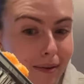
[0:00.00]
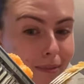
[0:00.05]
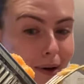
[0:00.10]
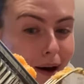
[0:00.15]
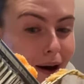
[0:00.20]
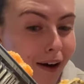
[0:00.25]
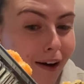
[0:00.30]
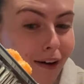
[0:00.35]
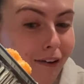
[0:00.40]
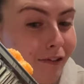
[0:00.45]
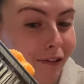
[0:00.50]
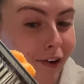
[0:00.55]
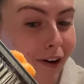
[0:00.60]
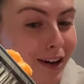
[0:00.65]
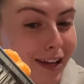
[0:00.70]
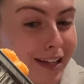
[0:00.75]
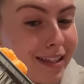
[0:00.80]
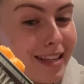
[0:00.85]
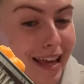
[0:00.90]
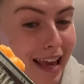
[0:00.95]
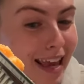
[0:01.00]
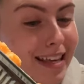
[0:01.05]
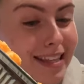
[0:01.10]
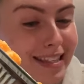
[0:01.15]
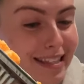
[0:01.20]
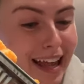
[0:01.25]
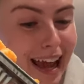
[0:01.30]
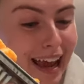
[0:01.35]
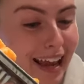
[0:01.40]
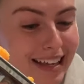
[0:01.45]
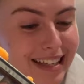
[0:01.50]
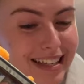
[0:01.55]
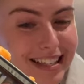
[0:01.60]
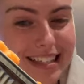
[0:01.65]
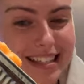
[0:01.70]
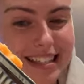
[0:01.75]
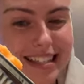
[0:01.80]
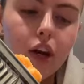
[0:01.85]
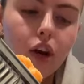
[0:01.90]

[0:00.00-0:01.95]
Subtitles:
but a fucking taste nice.